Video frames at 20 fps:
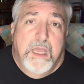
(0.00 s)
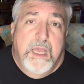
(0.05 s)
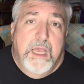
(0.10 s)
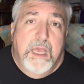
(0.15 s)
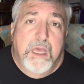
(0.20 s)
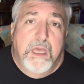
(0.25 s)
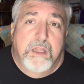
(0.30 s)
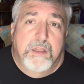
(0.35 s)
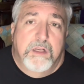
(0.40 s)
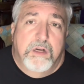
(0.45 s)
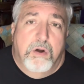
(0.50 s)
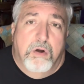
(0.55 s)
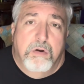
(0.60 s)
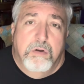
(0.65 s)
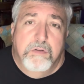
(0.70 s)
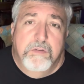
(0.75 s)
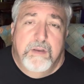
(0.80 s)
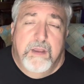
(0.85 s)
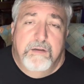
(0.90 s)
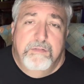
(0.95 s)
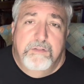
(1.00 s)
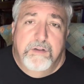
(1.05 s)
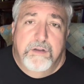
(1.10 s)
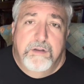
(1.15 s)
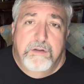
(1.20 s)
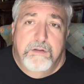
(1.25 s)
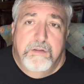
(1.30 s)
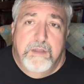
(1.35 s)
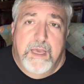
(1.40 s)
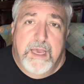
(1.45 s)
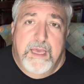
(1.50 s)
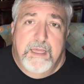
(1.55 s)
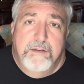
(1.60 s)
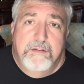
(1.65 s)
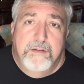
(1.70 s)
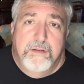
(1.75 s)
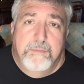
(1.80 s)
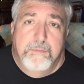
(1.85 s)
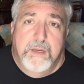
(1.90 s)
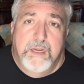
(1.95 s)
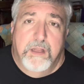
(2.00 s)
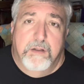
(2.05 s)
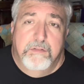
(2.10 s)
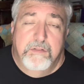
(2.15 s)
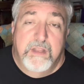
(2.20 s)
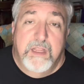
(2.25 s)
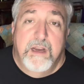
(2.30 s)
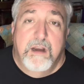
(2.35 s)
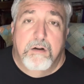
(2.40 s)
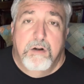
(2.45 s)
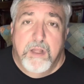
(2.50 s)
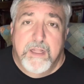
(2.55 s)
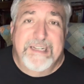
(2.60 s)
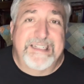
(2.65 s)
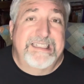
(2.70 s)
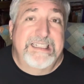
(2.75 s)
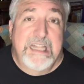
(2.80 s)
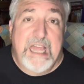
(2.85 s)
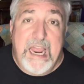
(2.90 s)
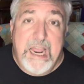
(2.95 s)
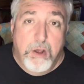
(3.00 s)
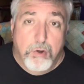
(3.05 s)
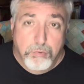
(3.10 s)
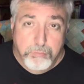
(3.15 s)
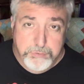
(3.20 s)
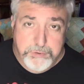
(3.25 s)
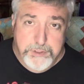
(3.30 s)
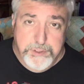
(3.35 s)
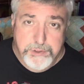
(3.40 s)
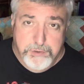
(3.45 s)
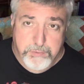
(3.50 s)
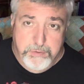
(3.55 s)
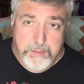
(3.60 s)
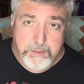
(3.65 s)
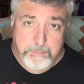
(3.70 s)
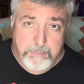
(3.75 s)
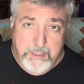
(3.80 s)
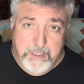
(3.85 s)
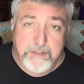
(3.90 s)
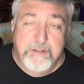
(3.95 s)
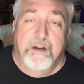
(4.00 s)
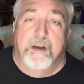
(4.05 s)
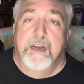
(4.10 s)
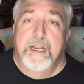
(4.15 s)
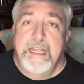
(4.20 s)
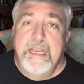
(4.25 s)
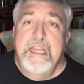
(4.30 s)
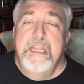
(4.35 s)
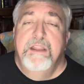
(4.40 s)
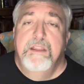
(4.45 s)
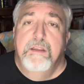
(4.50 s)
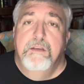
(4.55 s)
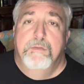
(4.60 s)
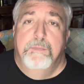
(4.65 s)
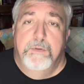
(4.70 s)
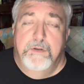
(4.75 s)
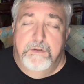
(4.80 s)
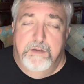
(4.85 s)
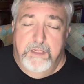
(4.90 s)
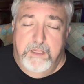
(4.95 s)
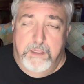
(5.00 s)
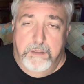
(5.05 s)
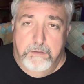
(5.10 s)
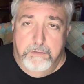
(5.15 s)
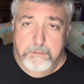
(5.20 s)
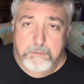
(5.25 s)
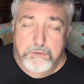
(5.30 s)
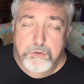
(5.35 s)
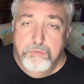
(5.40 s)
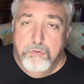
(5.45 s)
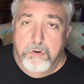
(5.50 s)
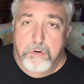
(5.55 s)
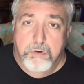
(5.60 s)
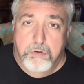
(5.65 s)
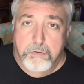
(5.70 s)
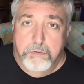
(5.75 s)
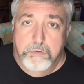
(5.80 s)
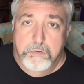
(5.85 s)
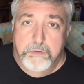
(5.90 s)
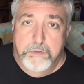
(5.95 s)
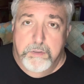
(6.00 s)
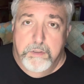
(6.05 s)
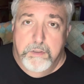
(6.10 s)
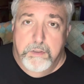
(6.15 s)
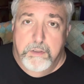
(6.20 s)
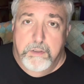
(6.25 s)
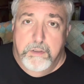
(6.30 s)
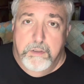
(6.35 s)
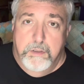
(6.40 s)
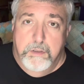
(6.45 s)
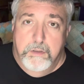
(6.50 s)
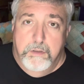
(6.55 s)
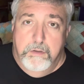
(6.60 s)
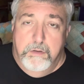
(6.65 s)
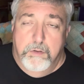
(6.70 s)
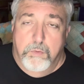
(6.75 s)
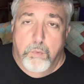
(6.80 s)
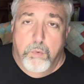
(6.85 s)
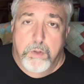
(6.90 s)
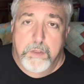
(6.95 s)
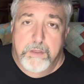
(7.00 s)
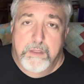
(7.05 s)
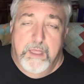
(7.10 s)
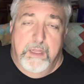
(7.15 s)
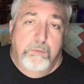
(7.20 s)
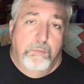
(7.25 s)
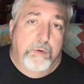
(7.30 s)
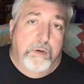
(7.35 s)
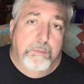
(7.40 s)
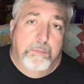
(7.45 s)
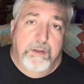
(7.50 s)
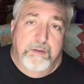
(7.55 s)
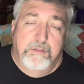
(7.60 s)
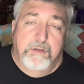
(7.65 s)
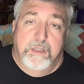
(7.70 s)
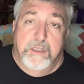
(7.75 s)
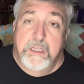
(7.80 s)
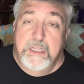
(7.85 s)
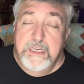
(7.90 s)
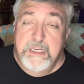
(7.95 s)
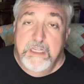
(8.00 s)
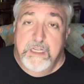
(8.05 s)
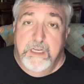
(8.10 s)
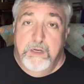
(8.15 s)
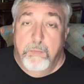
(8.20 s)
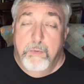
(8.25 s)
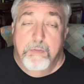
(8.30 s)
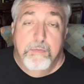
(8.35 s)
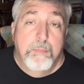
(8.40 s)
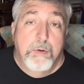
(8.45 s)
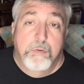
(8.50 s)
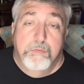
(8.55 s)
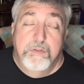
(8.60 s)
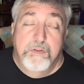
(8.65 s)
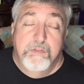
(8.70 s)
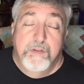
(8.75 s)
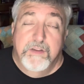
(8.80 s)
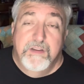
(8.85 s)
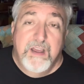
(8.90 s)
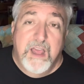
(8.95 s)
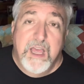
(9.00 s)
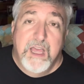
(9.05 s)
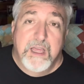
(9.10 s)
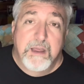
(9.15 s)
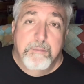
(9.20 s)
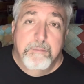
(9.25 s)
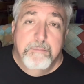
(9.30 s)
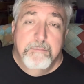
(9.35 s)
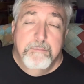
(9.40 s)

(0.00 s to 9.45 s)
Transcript: Uh, the girls have to do that because they are not allowed to join the military in this particular stronghold, the one that we're basically dealing with most of the time.